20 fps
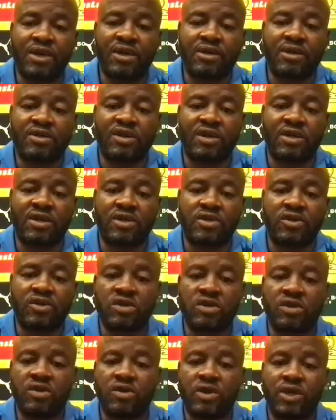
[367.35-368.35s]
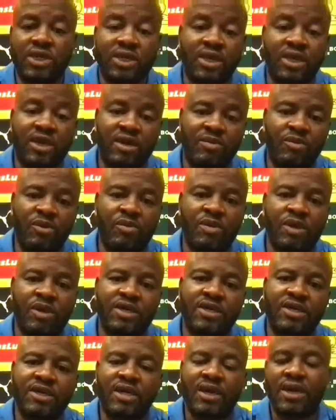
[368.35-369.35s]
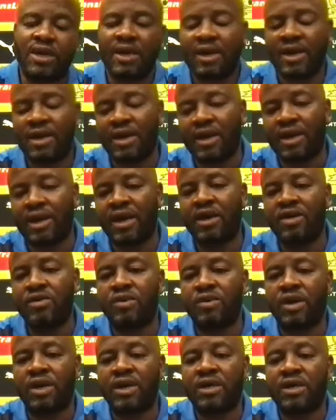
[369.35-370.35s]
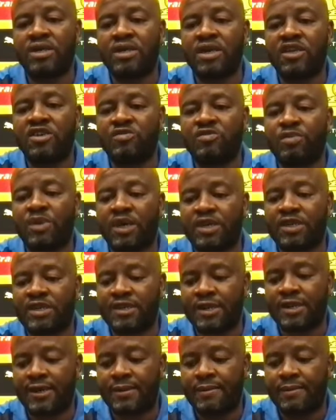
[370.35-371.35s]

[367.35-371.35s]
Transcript: a transition or a scary moment, and again you get a chance. But